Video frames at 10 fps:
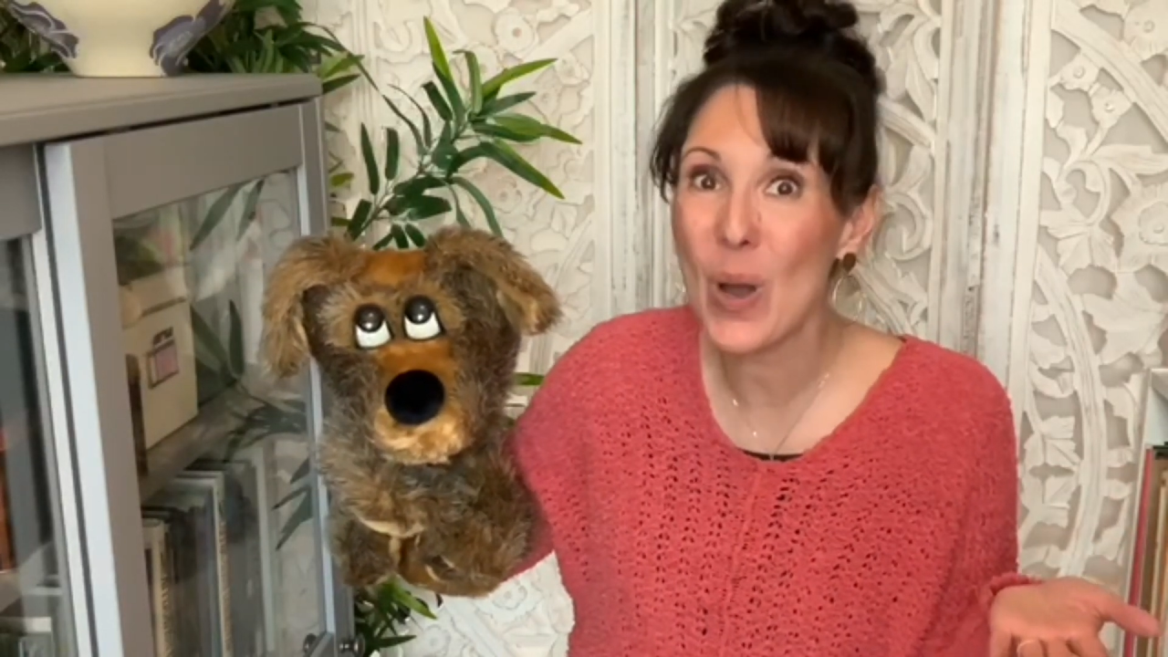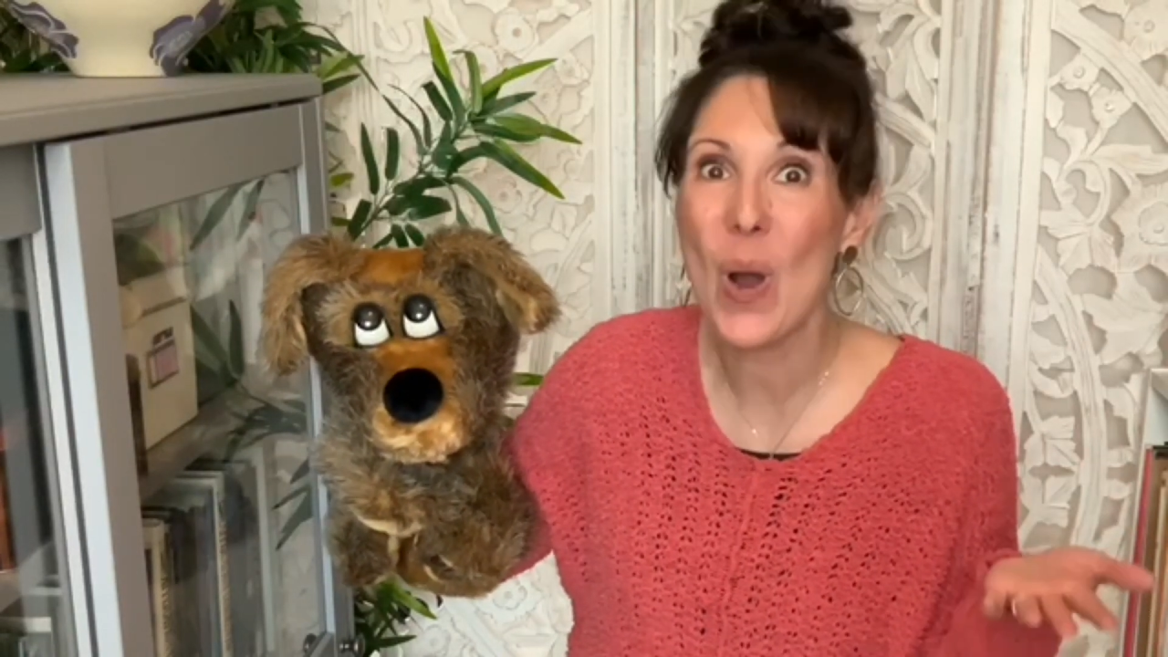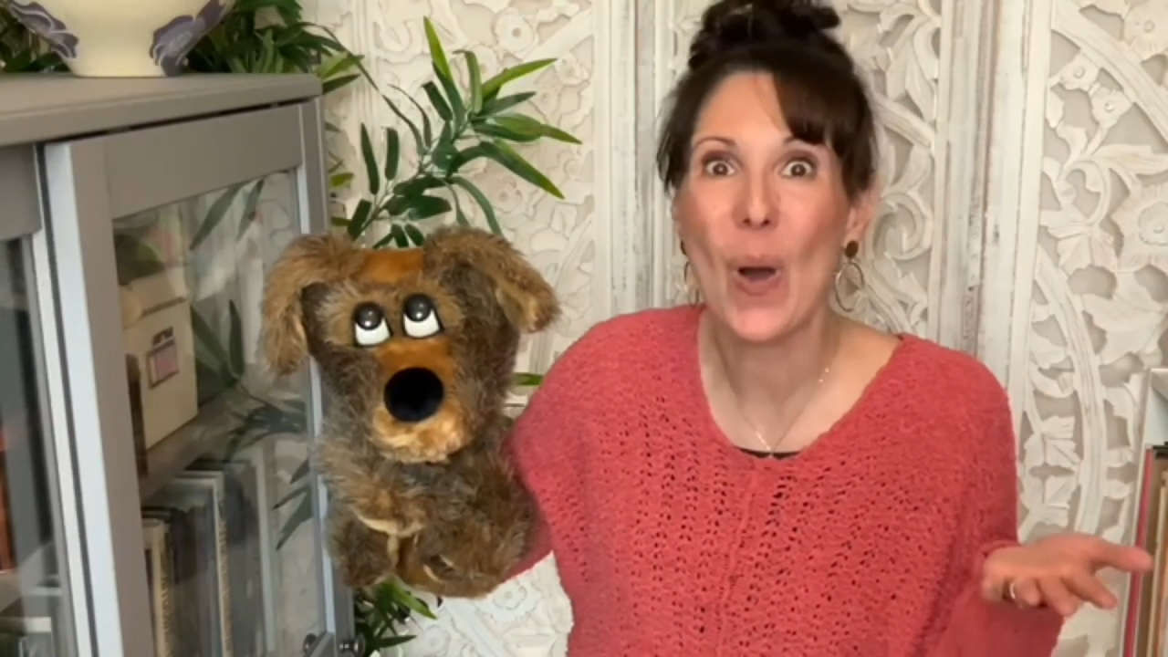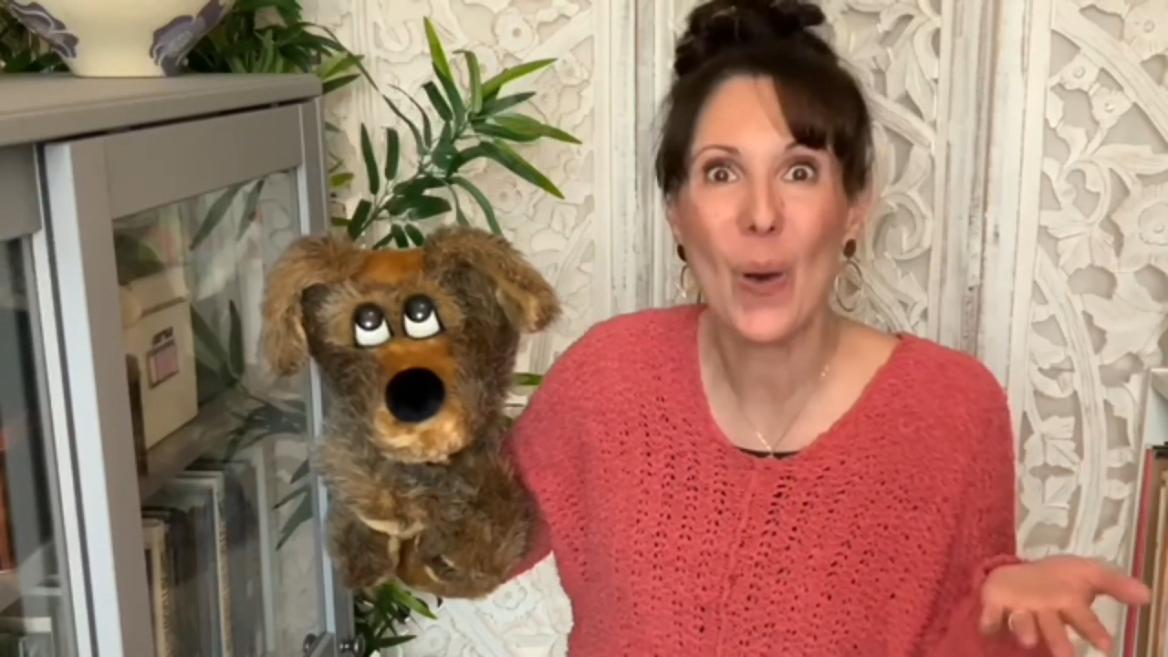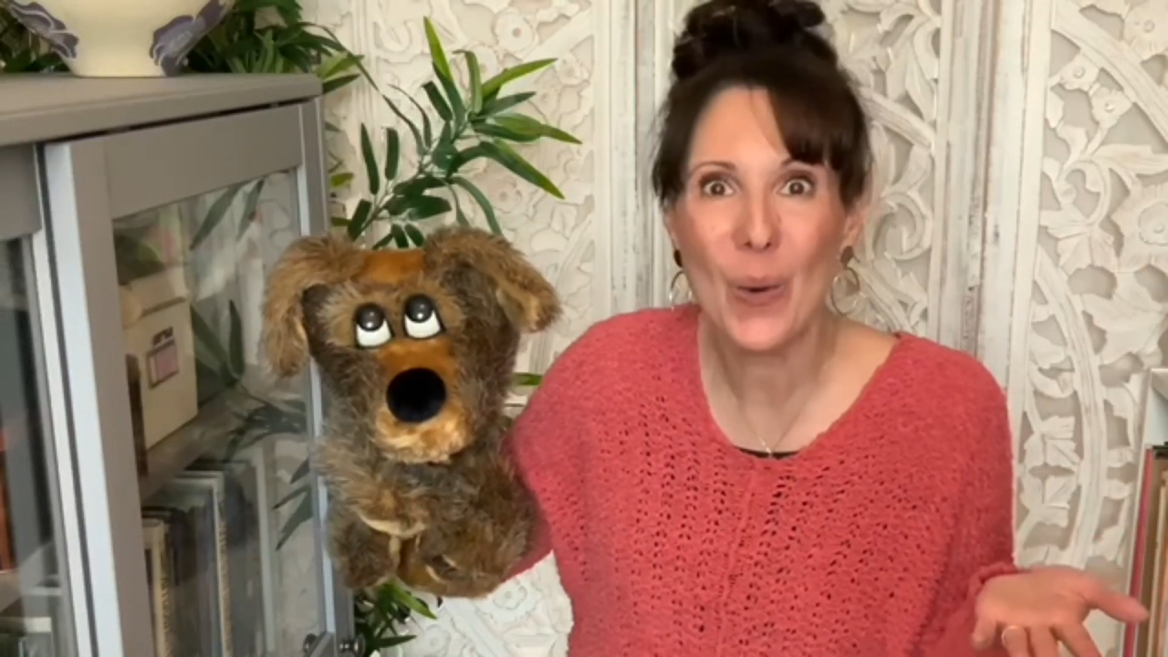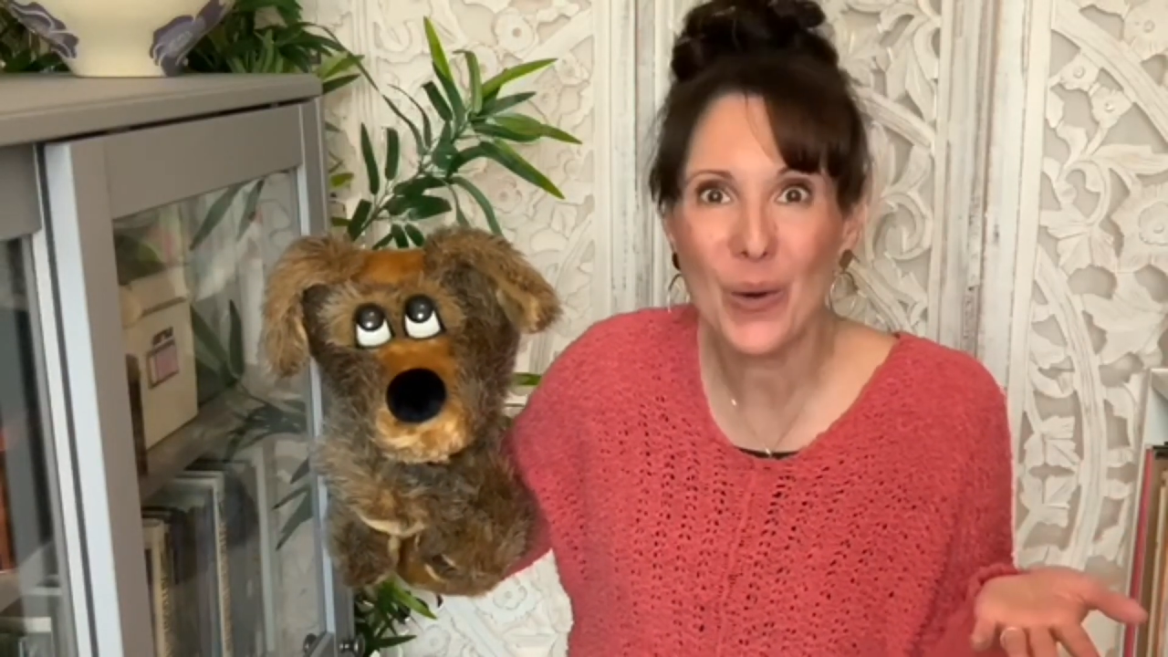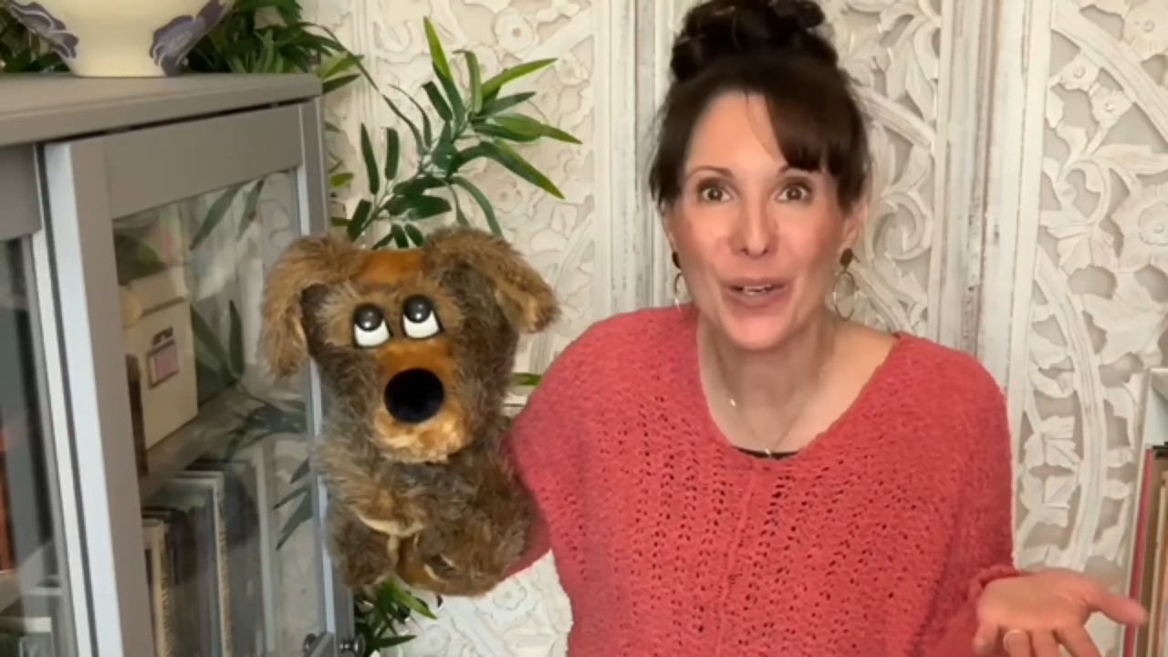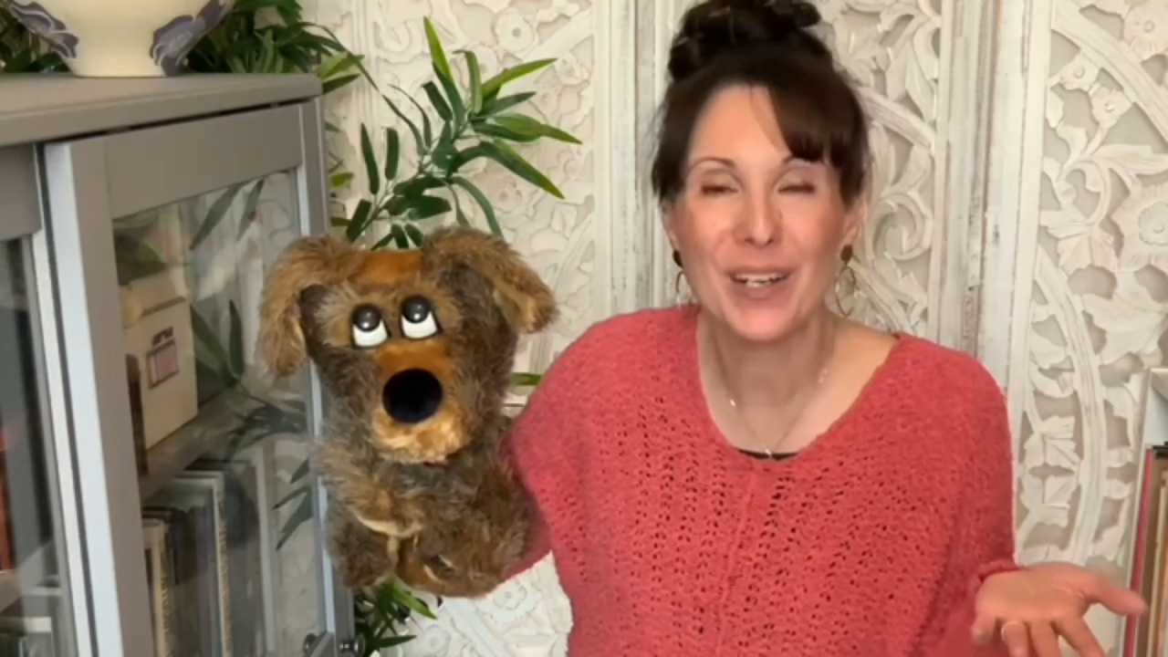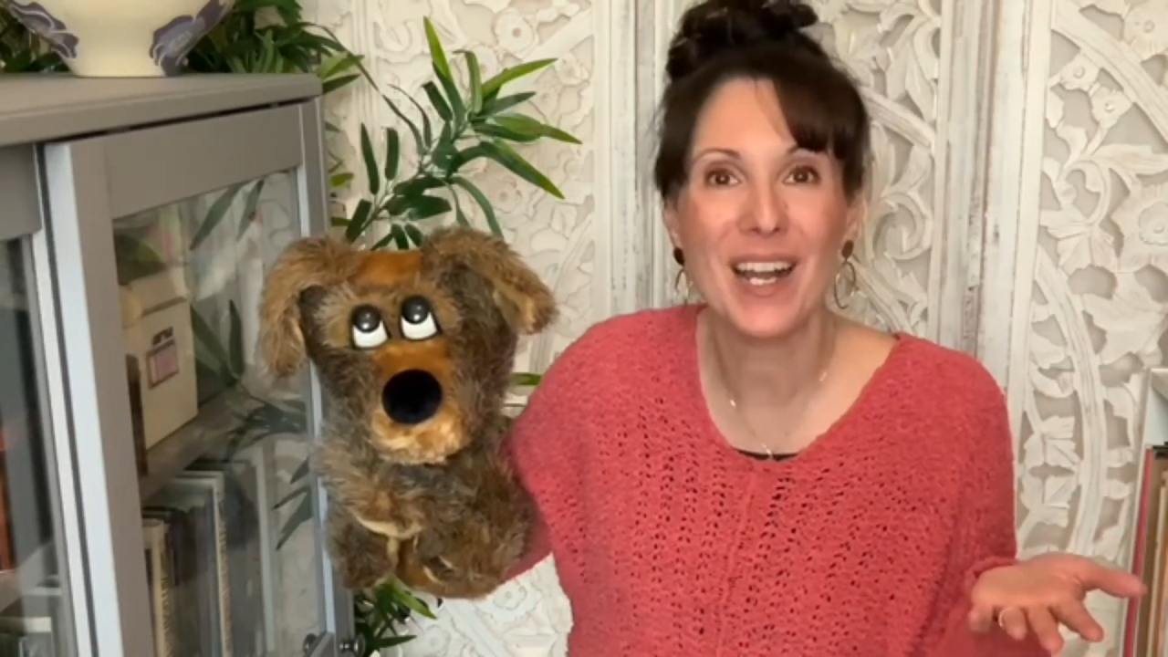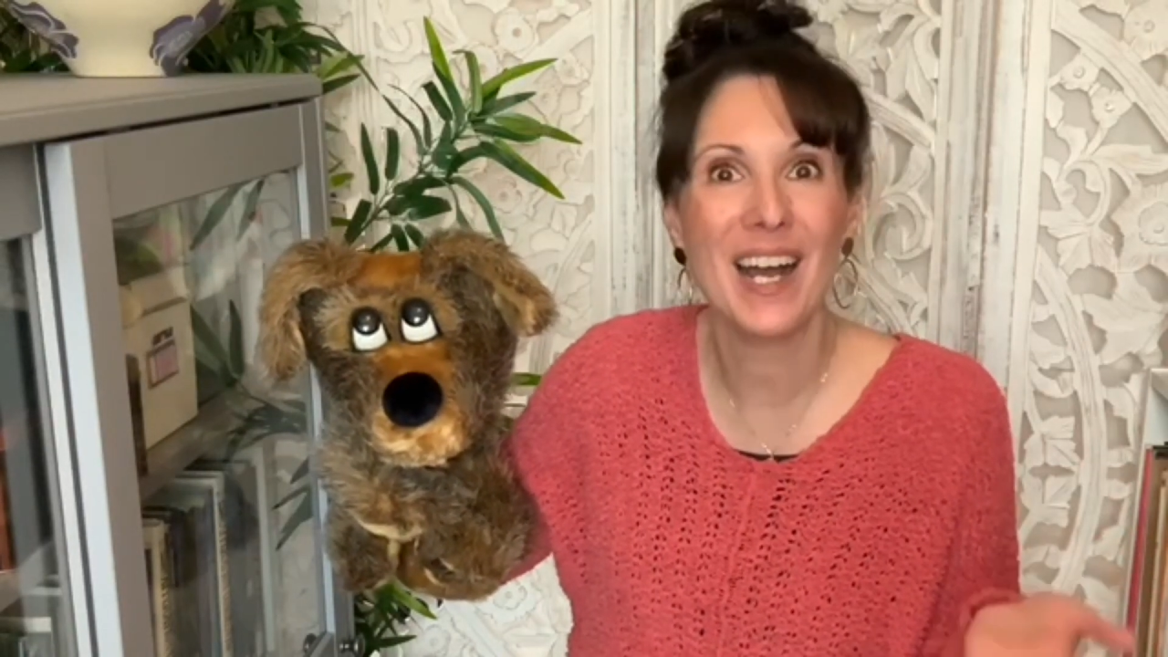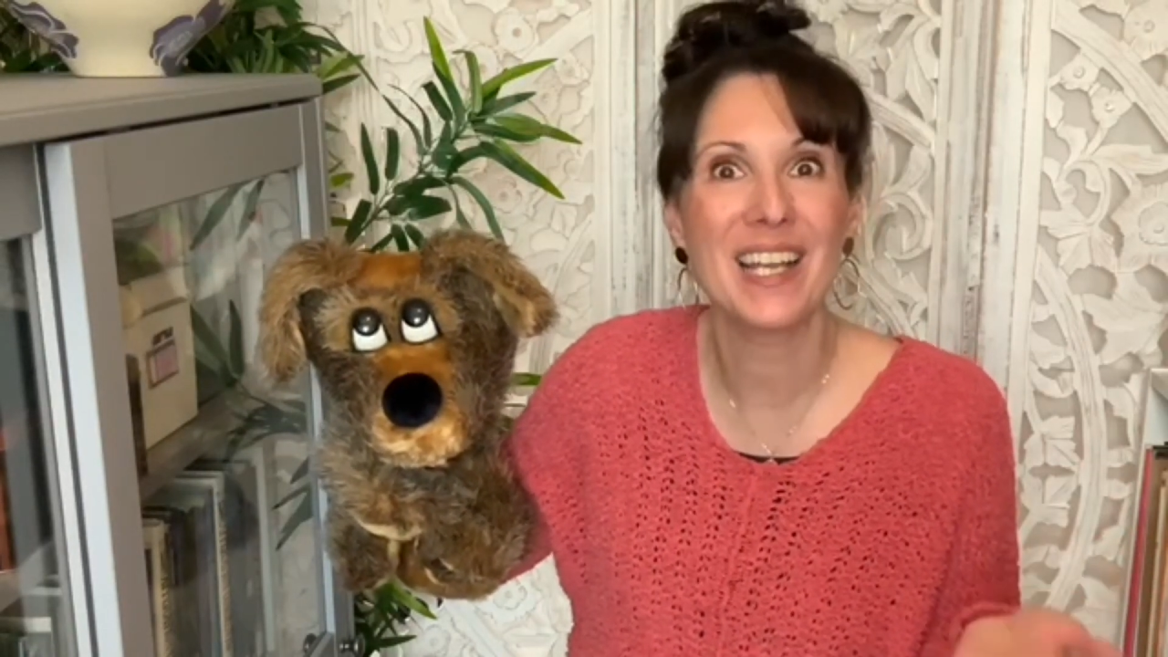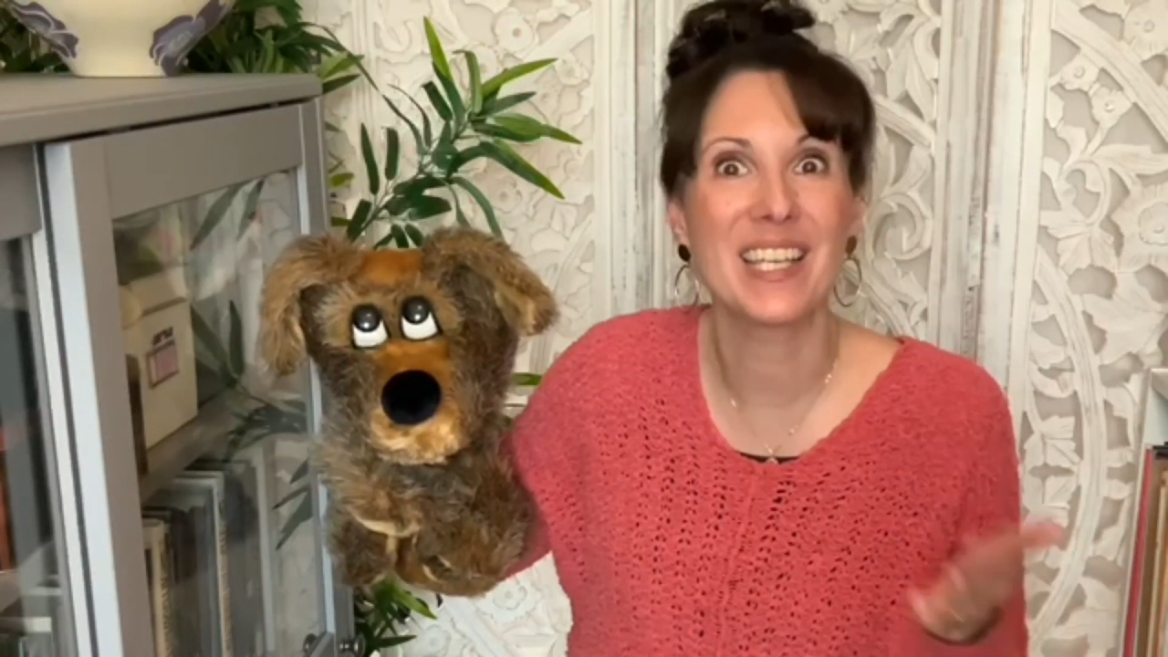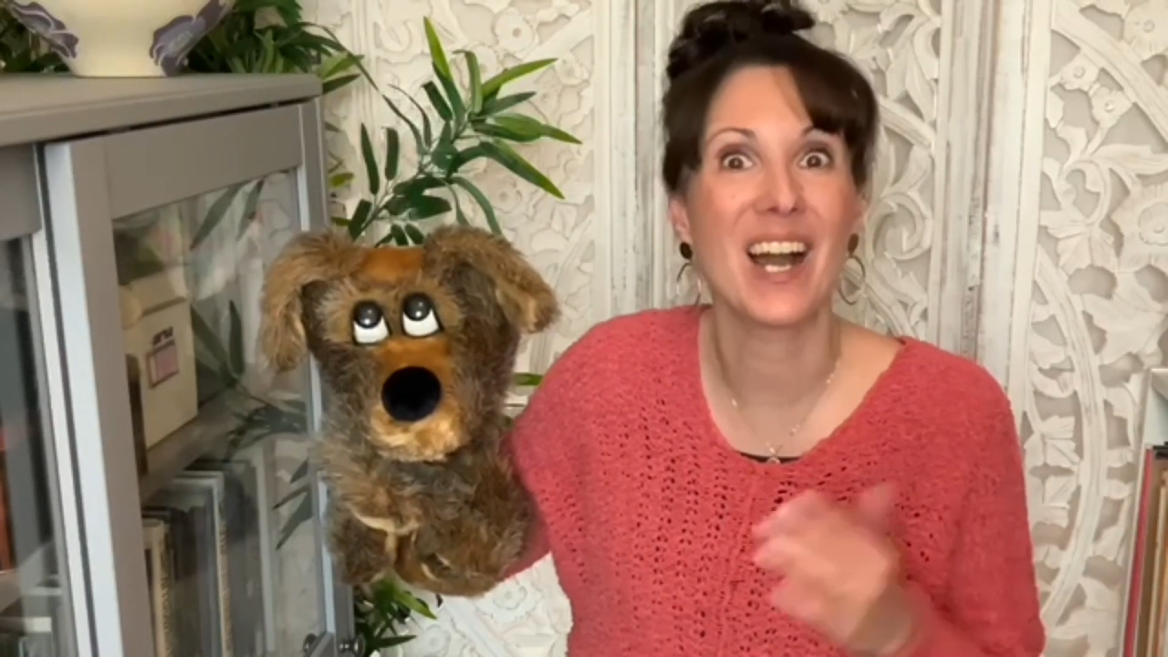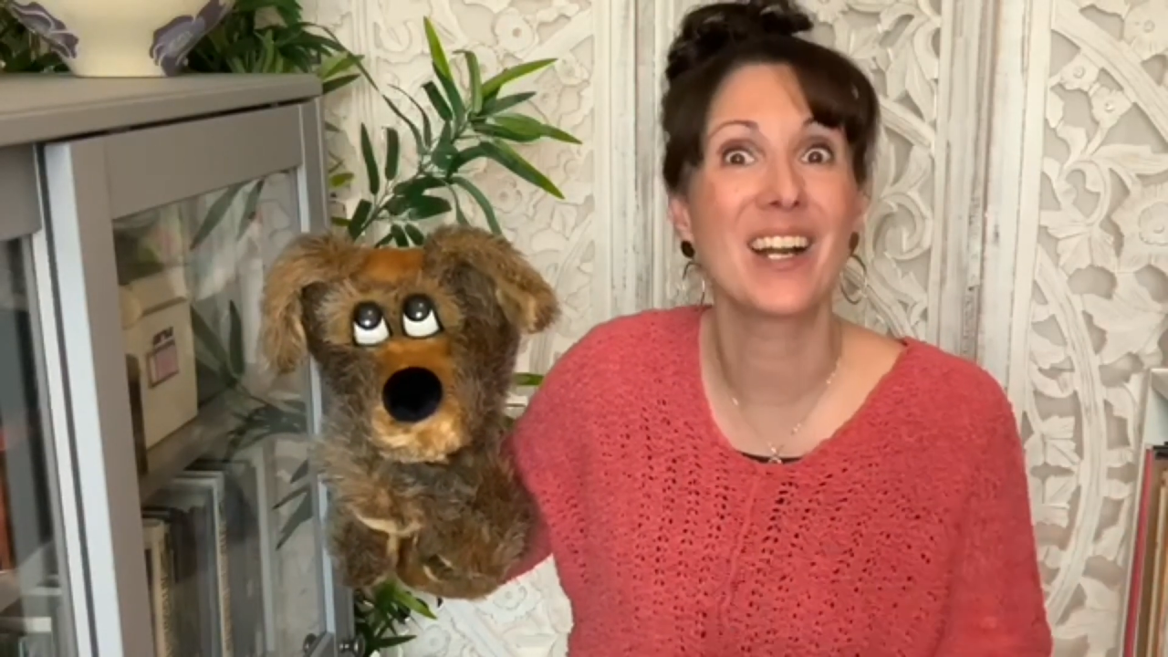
or a young